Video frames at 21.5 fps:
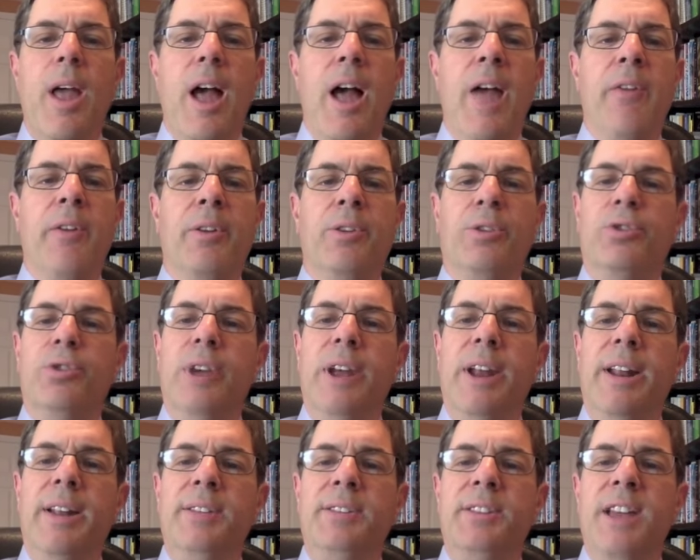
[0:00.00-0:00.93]
And a
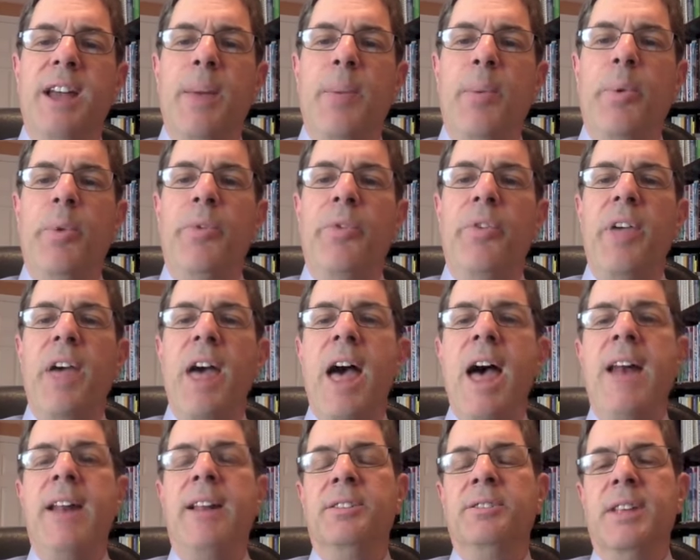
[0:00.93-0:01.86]
great example of
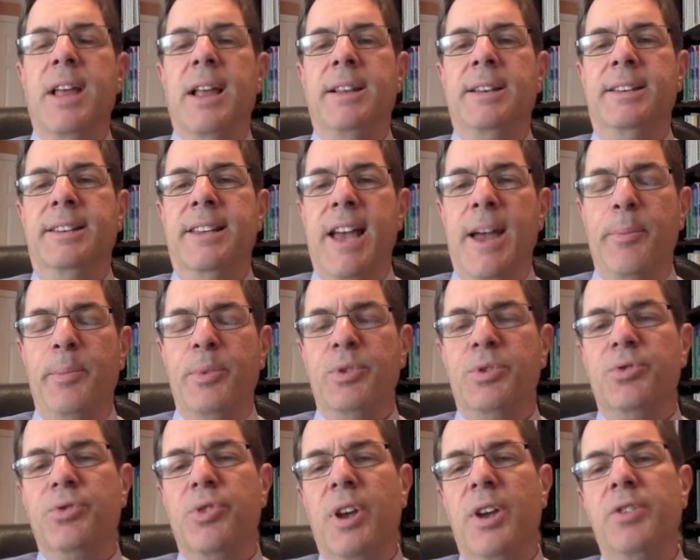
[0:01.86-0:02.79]
that is that
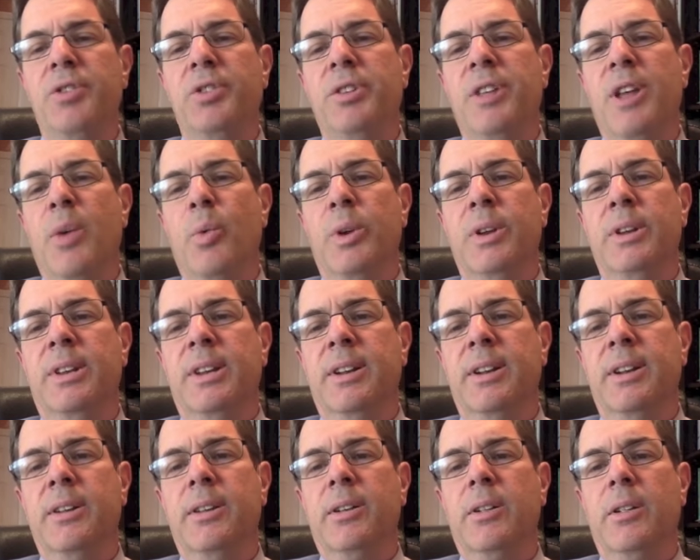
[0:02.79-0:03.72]
demonstration that we did
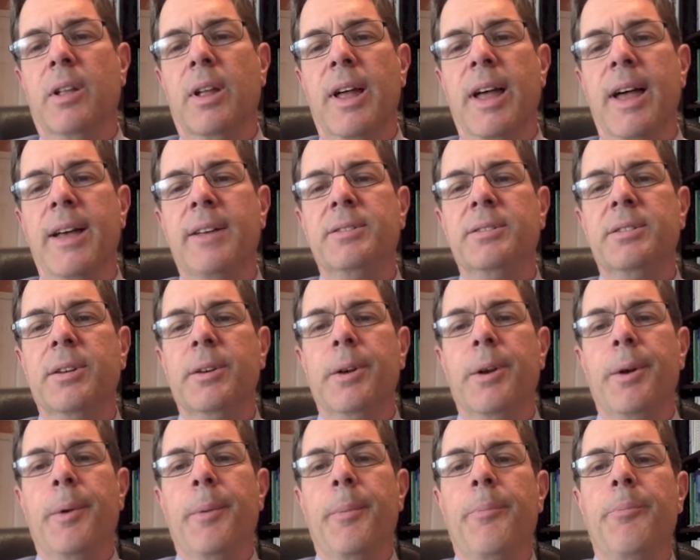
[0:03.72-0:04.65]
in class
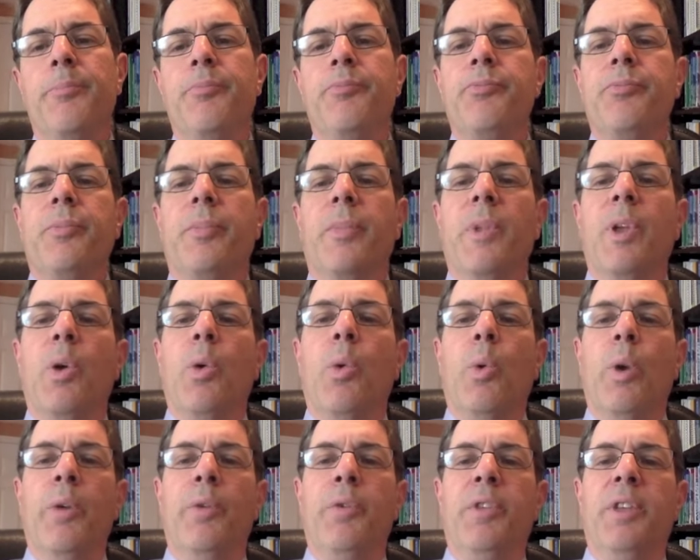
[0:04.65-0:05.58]

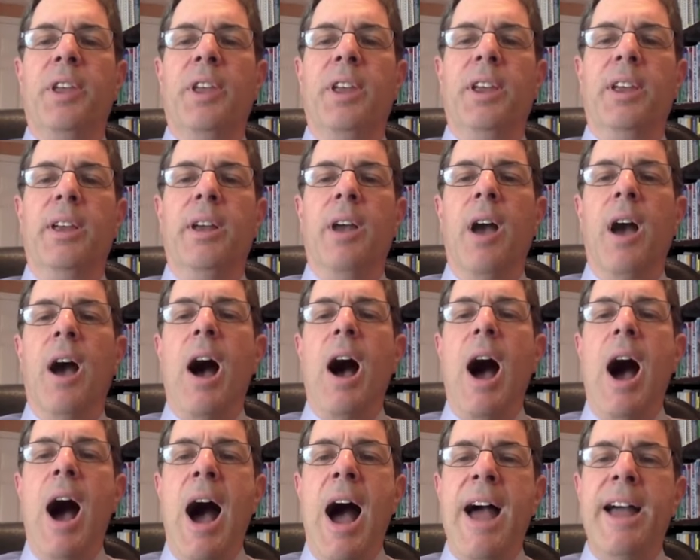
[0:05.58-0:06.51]
with the
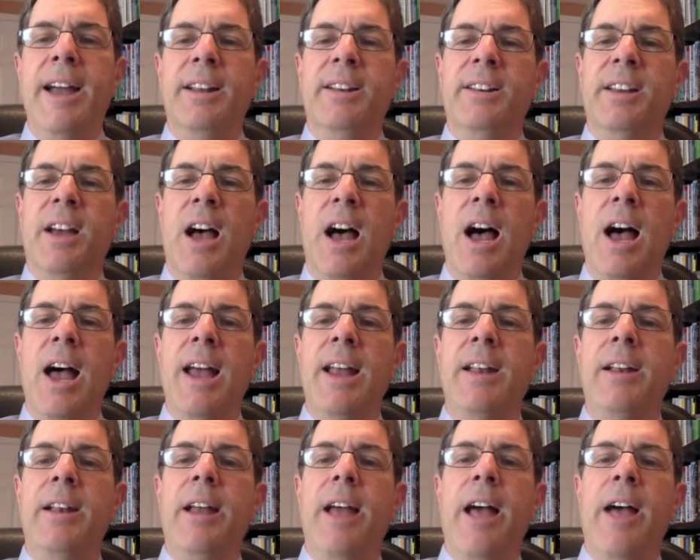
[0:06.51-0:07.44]

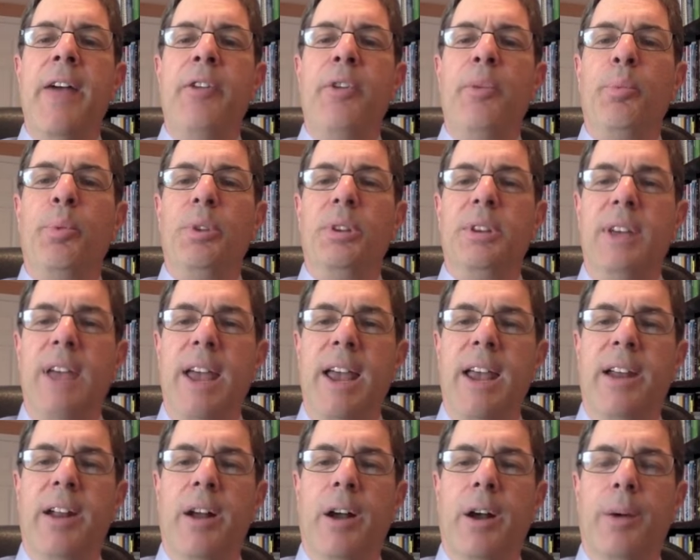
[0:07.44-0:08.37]
iodine and the
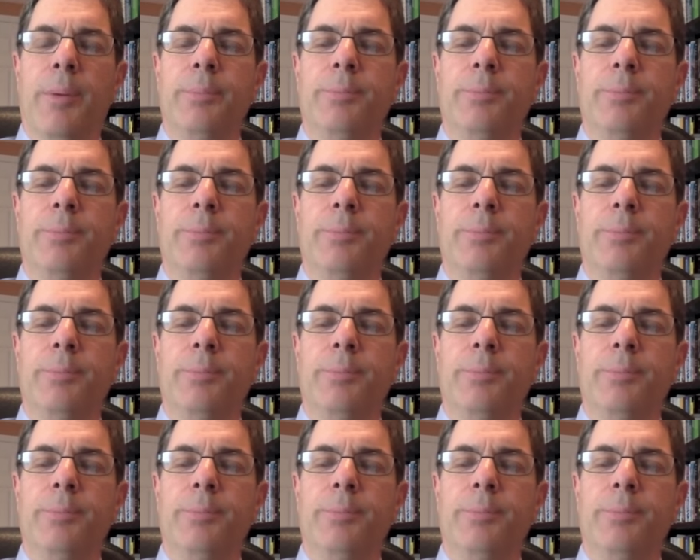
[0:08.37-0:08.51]
potato.